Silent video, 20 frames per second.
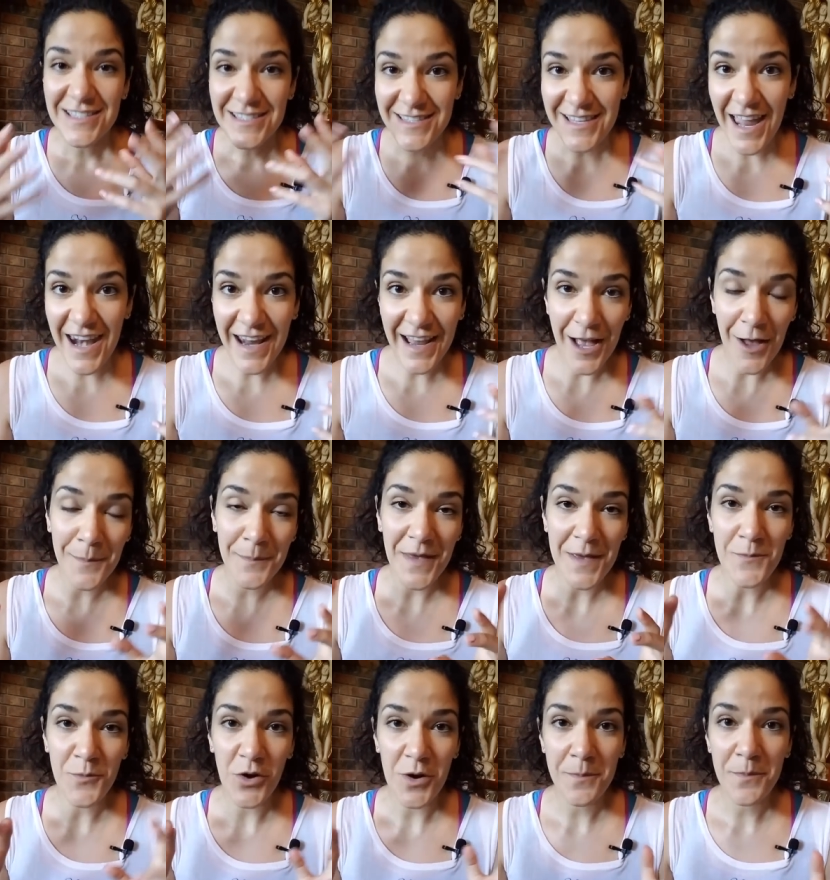setting up a
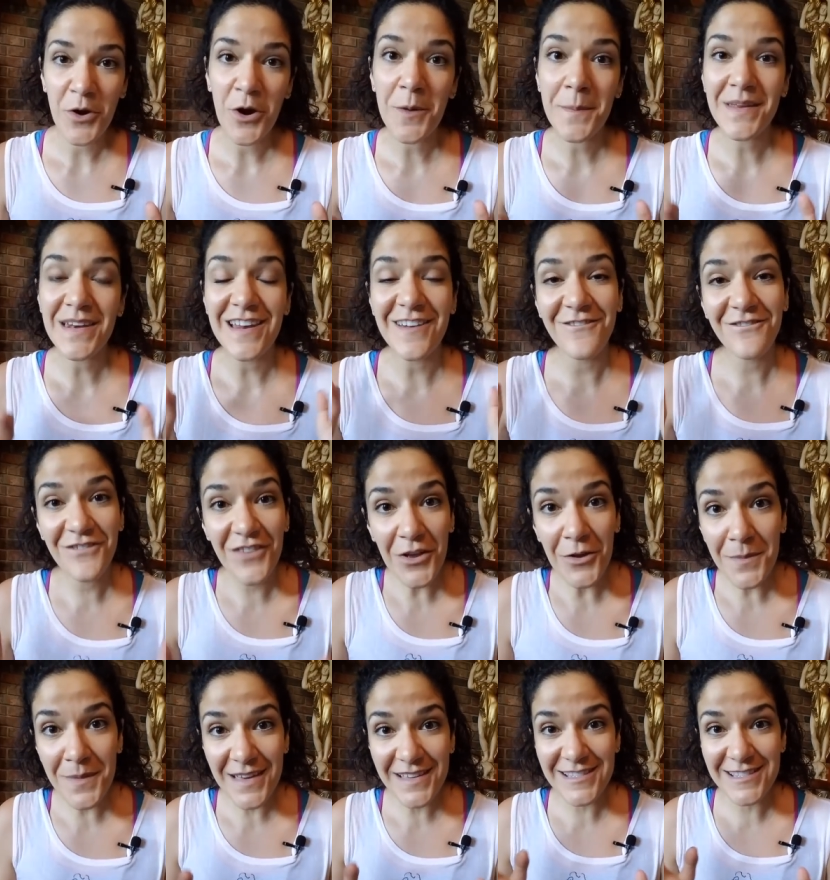more permanent
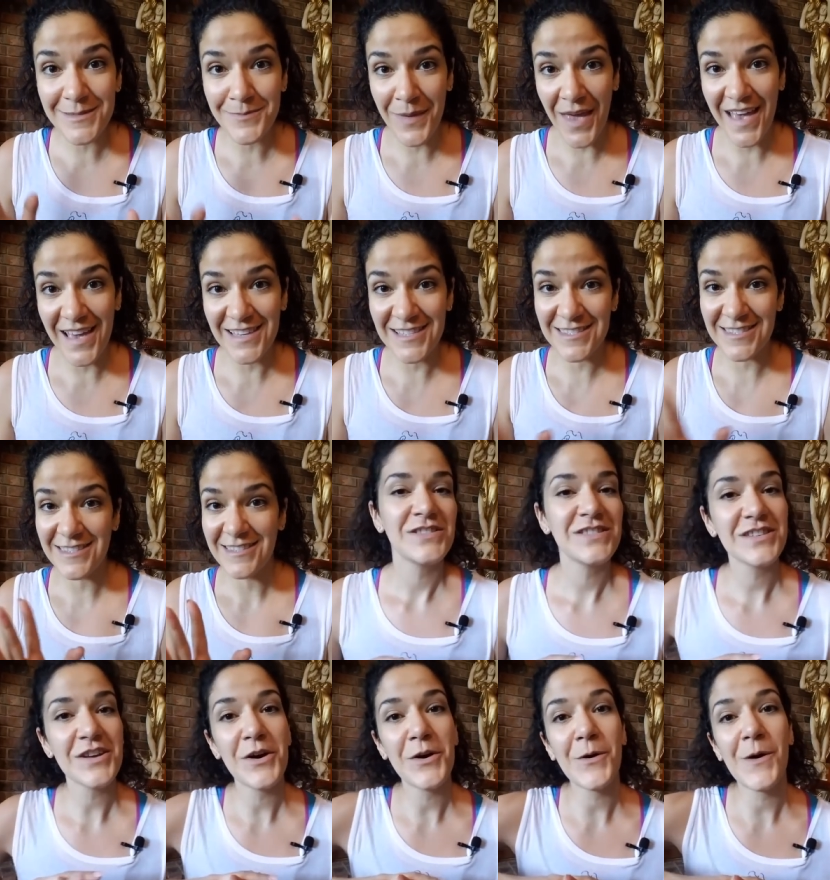filming space.
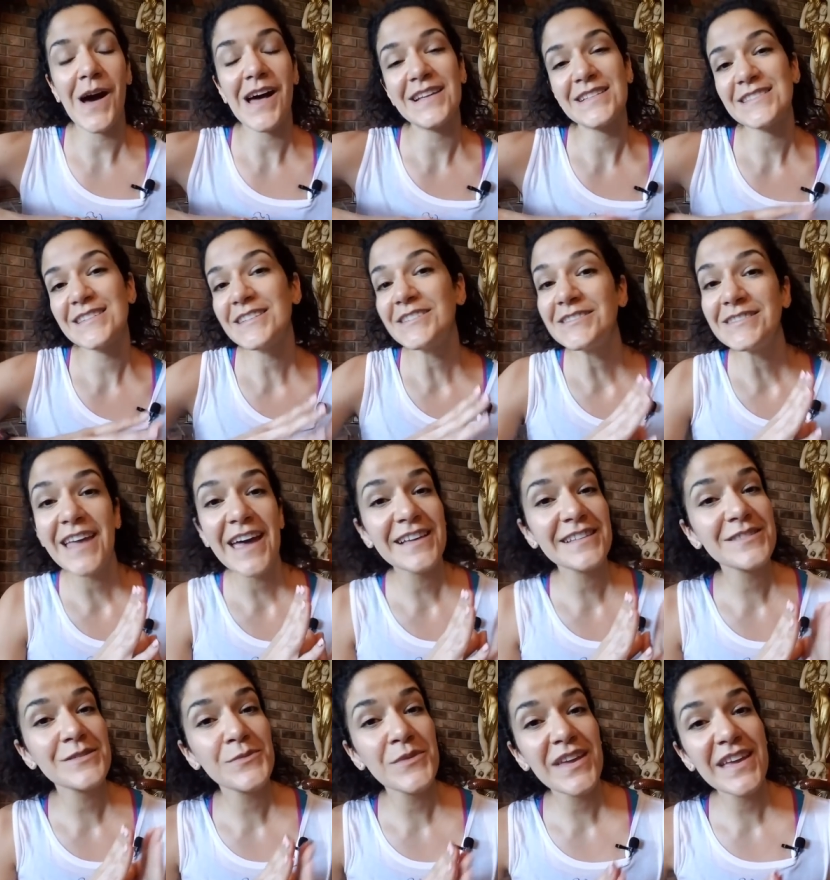So until
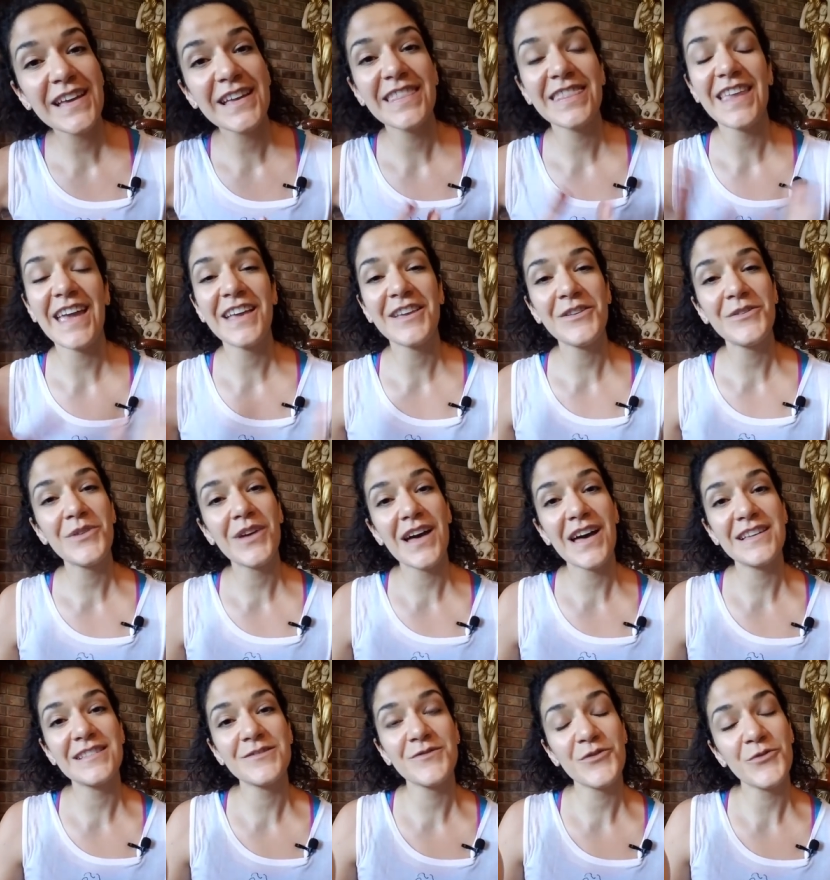next week, thank you
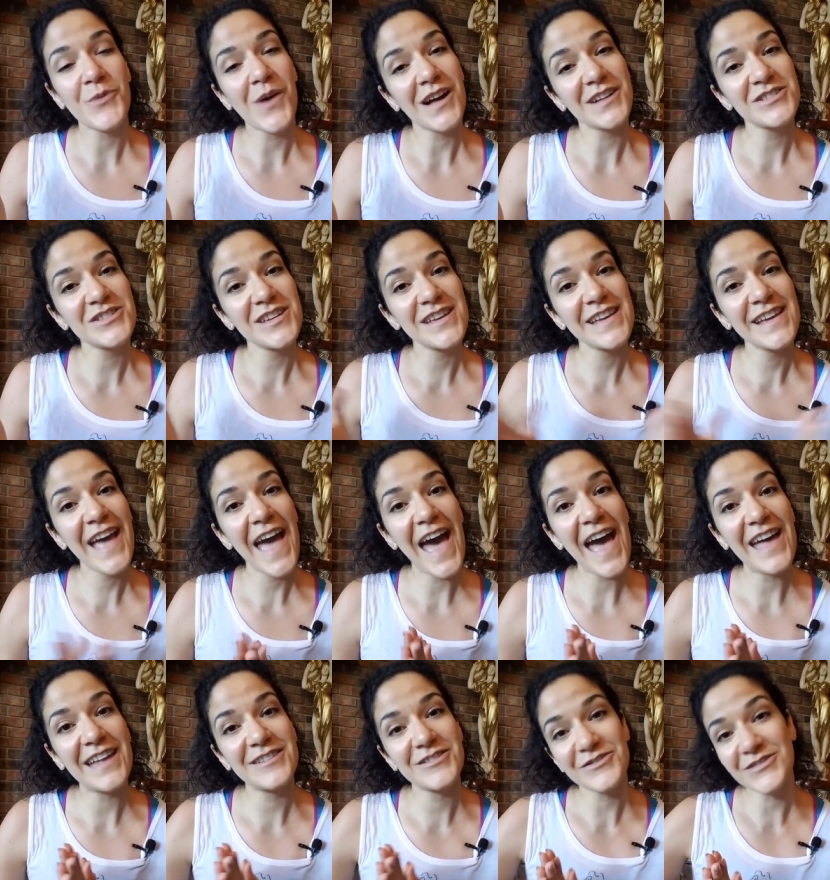guys for watching
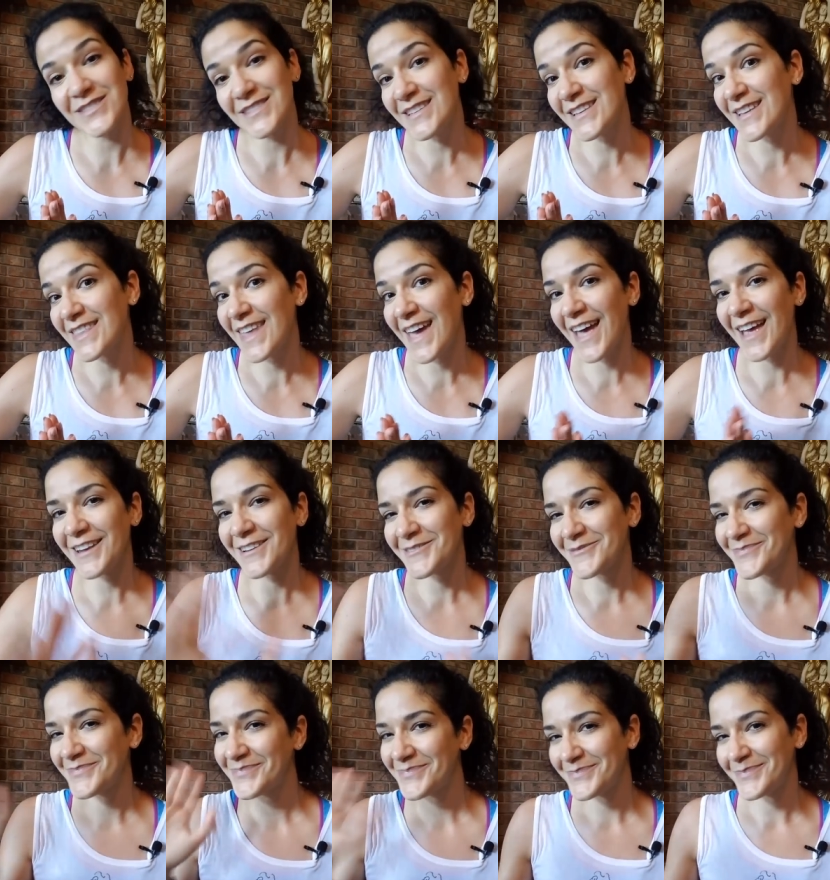and we'll see you
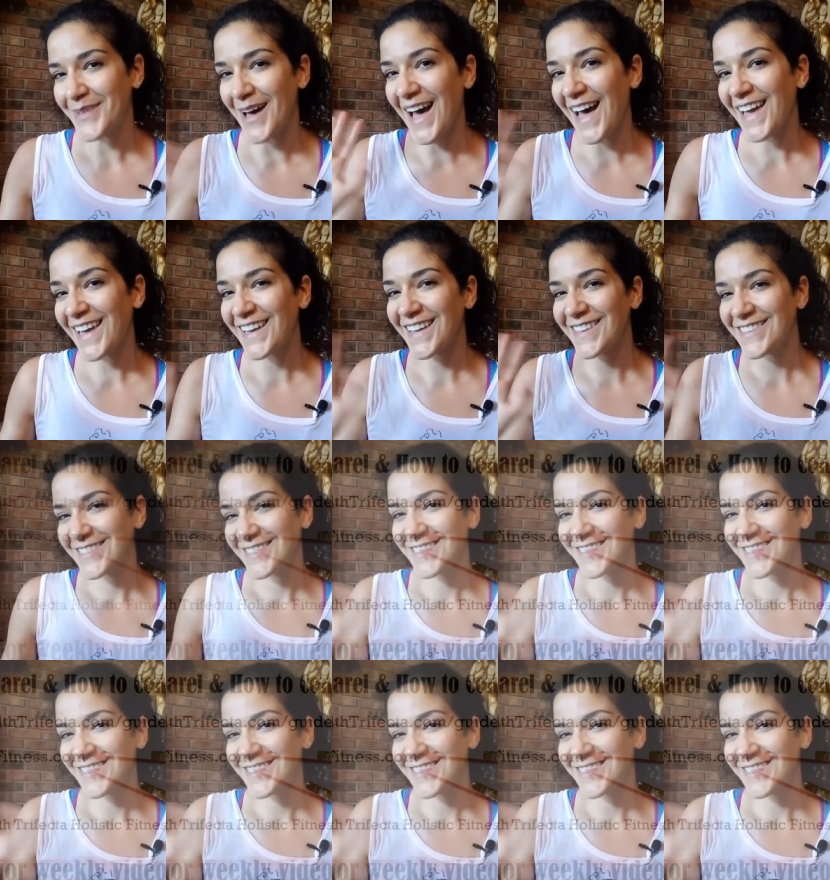then. Bye.